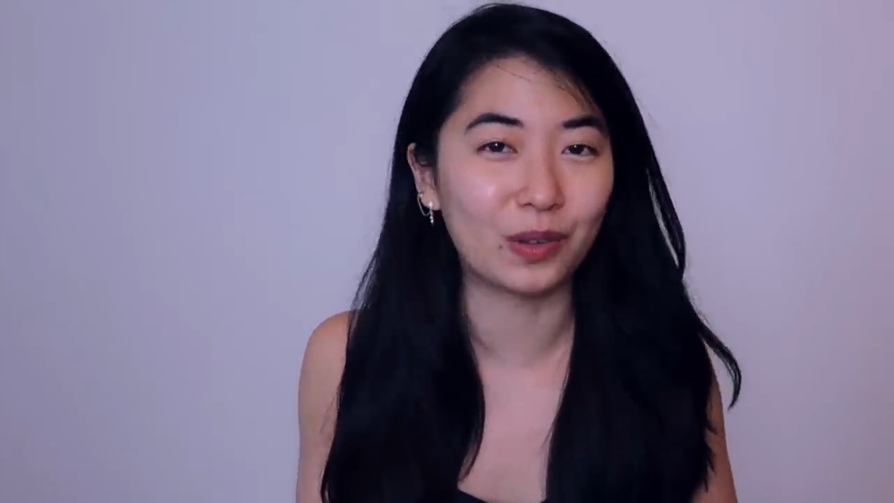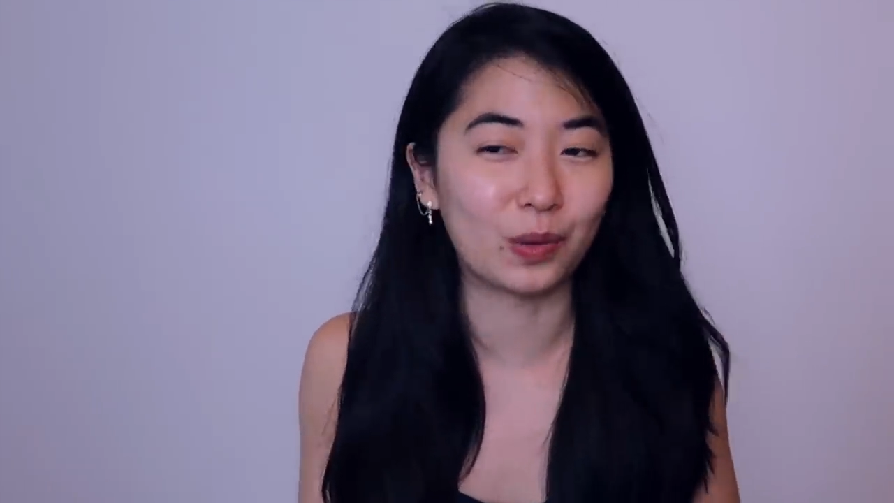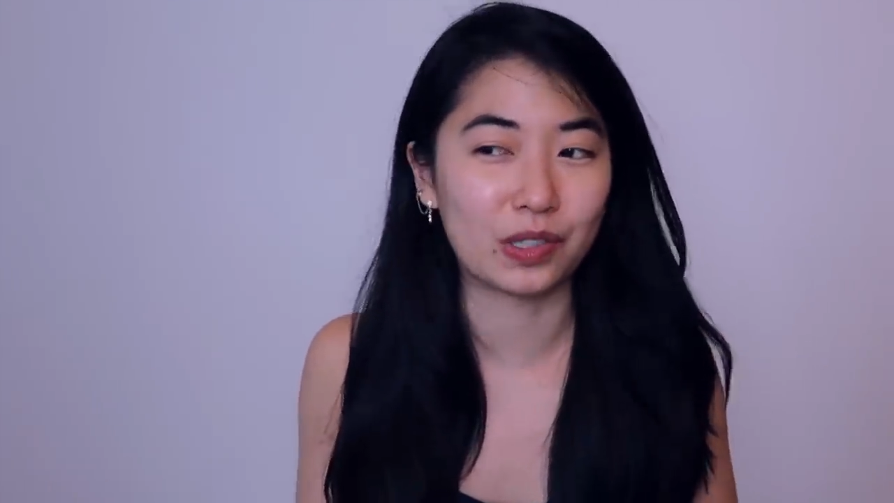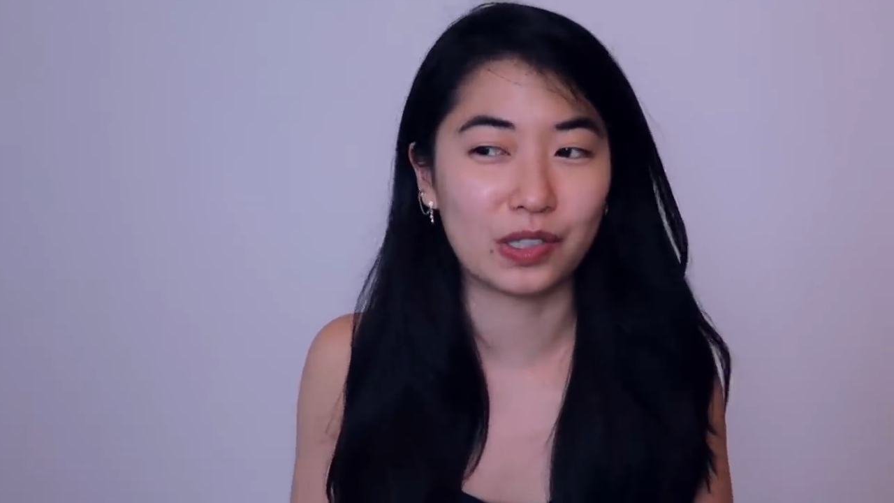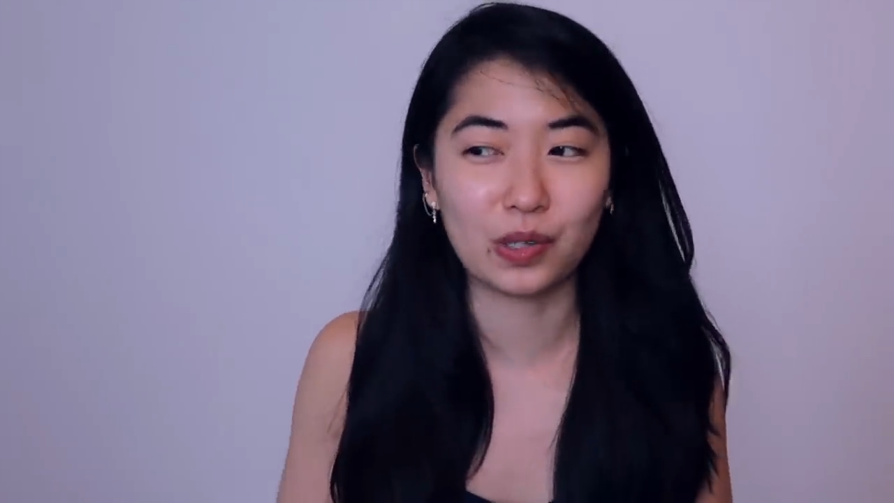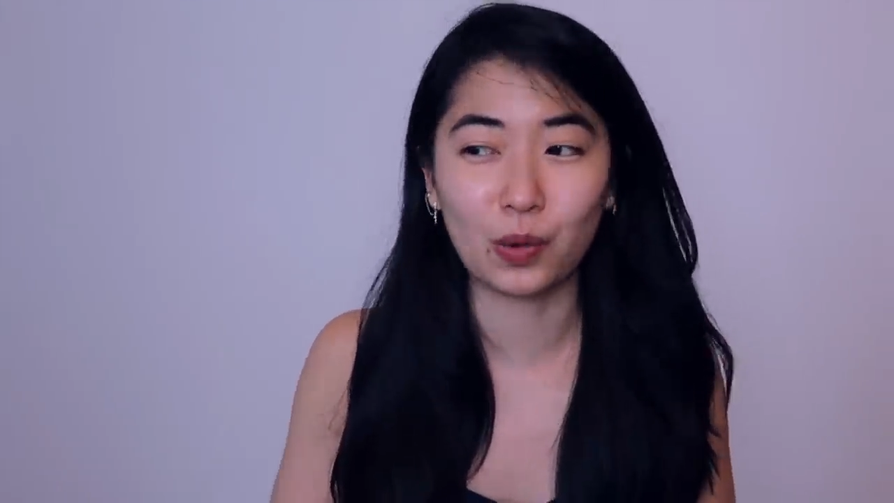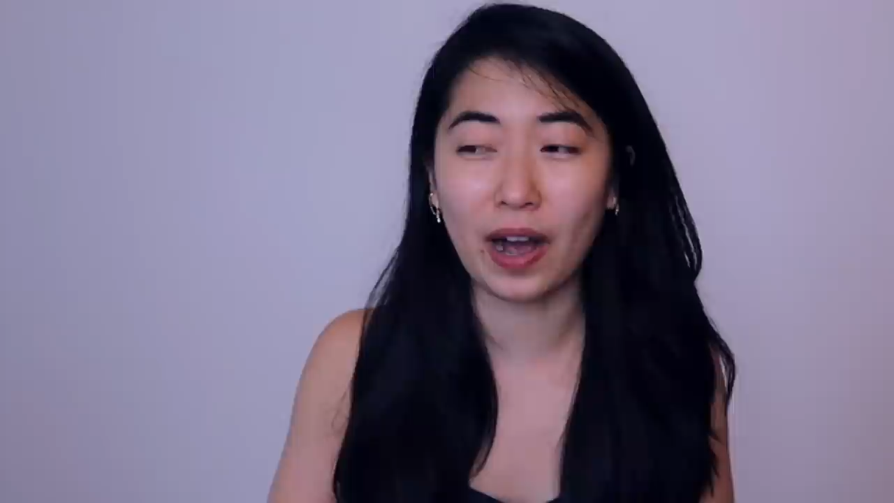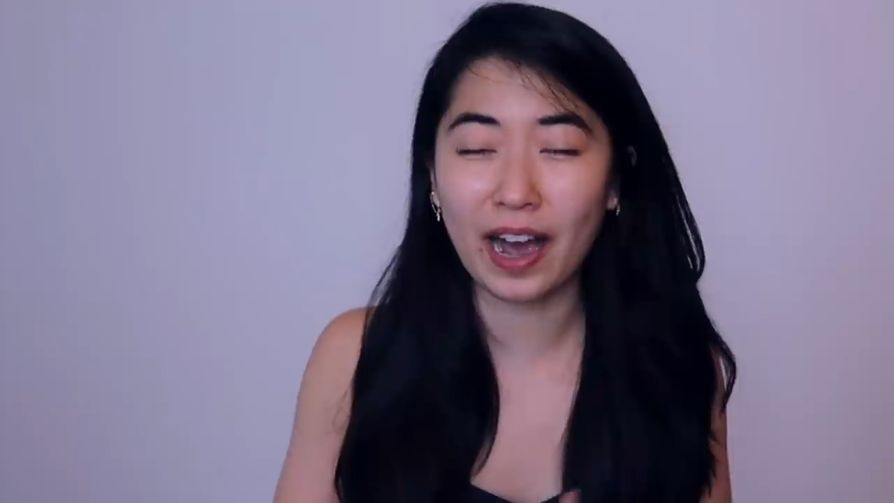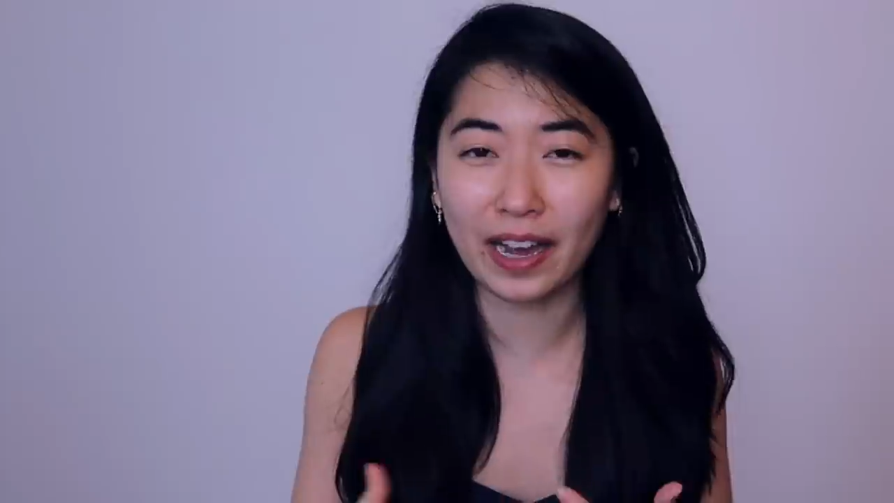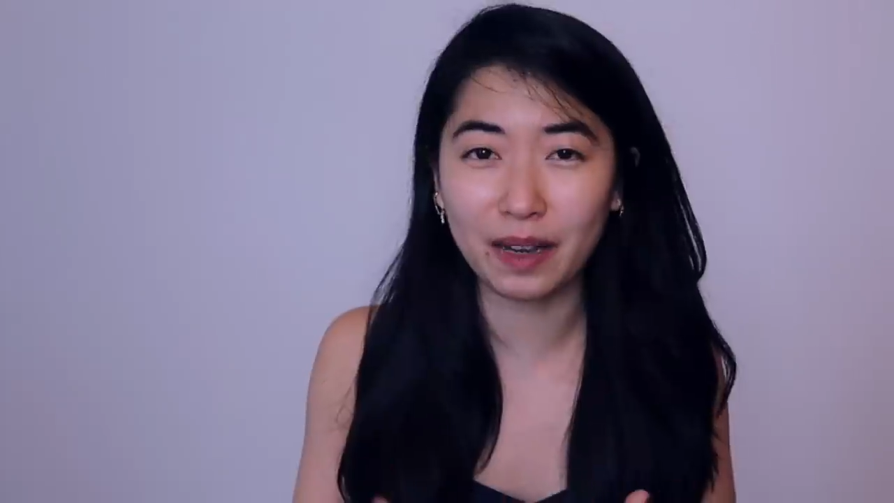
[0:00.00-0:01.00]
It was so
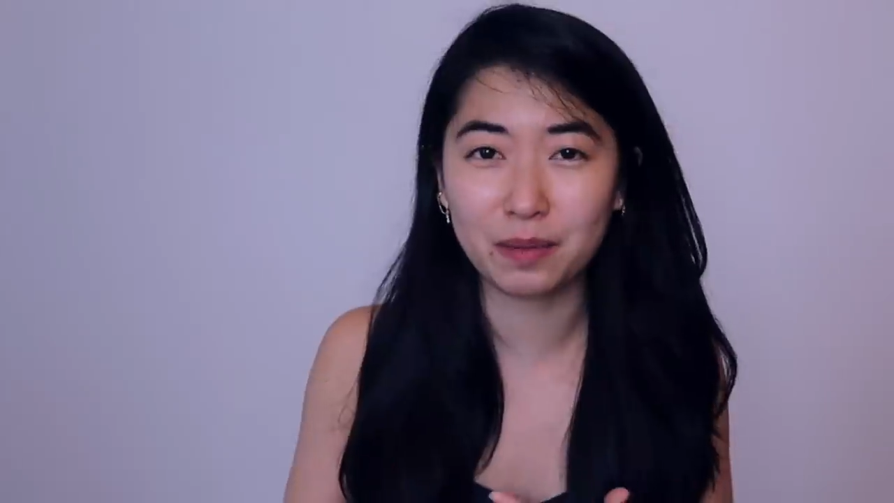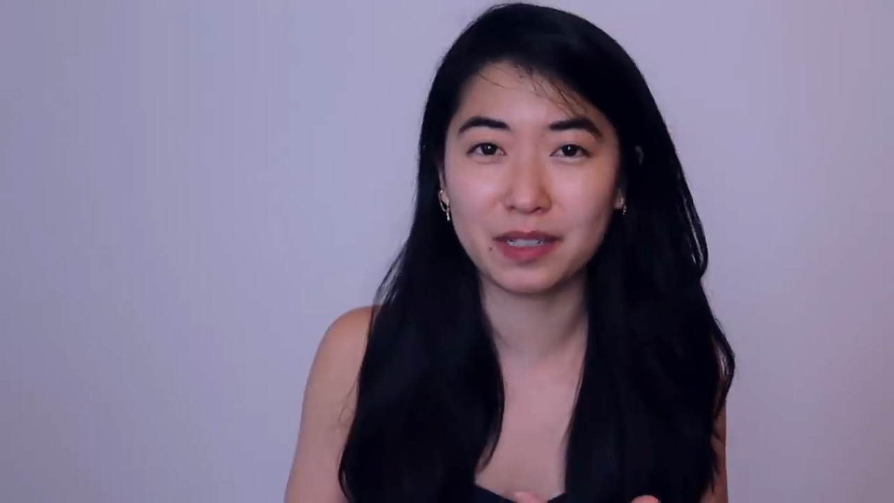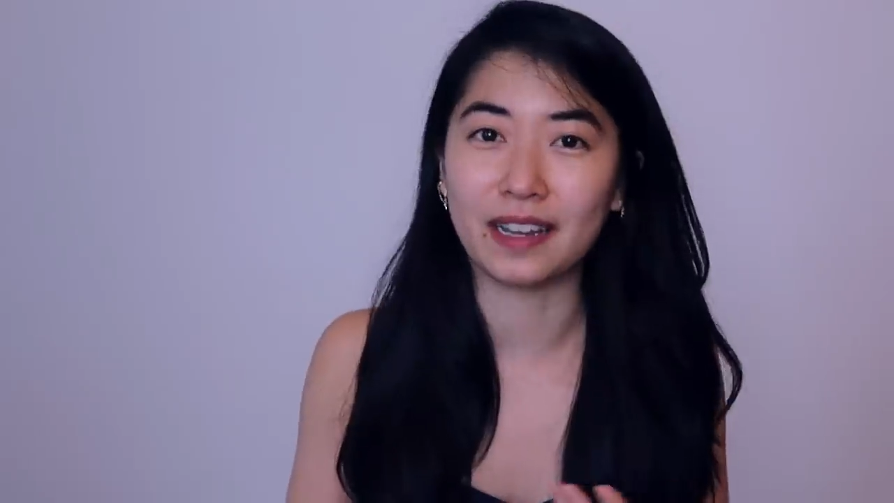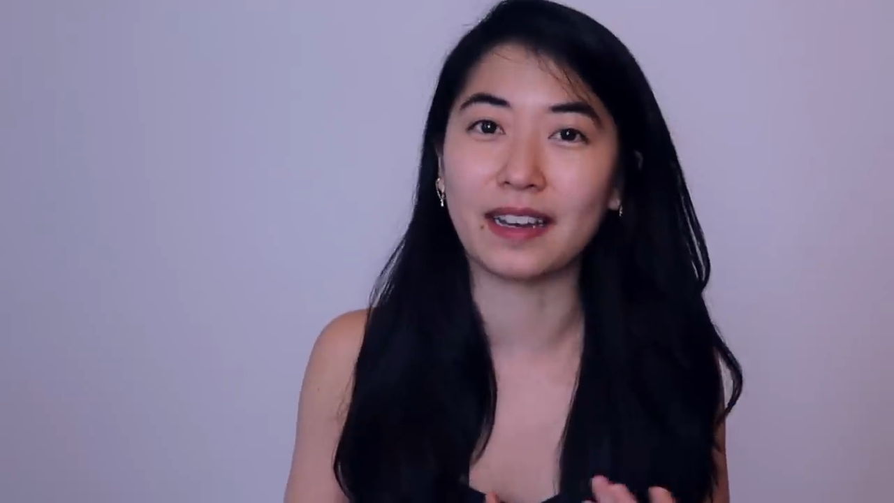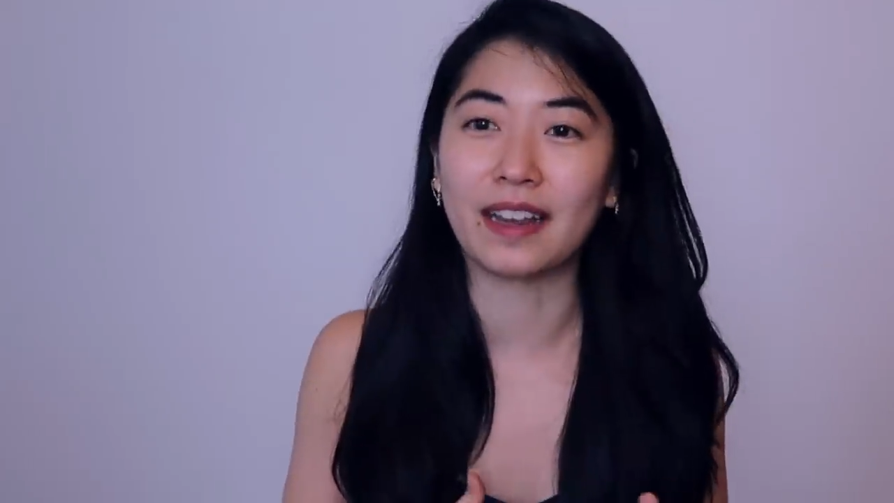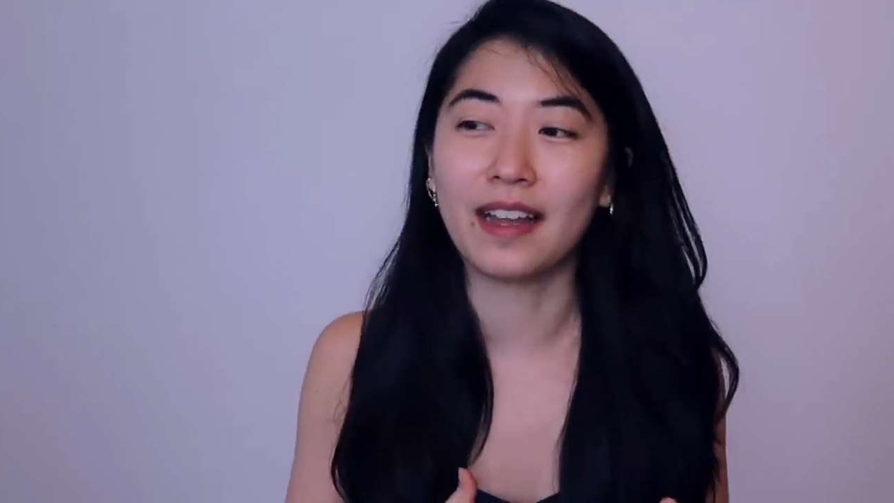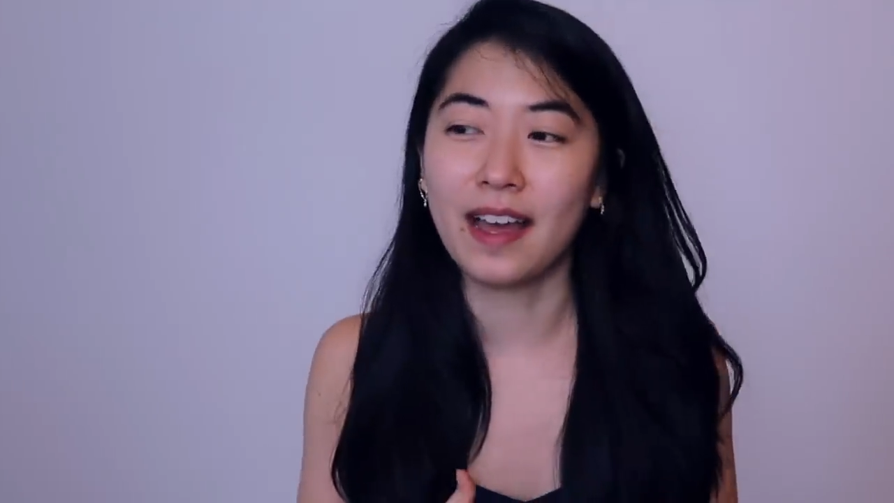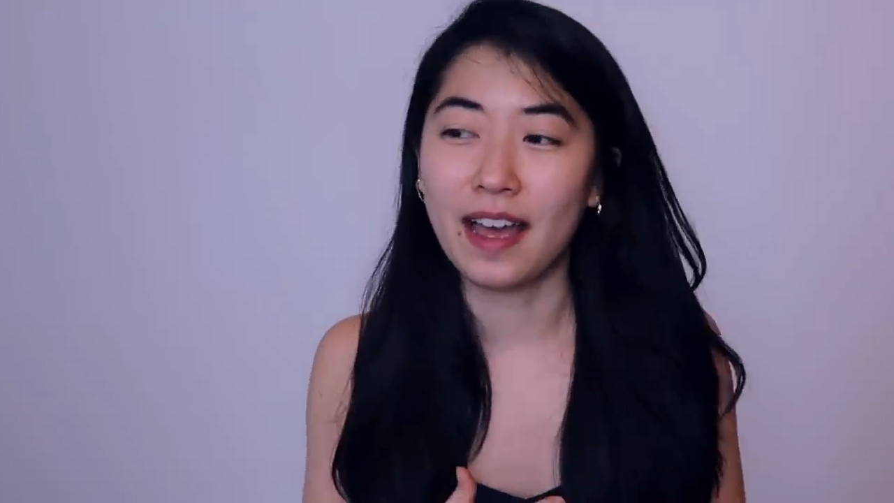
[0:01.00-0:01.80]
hyped and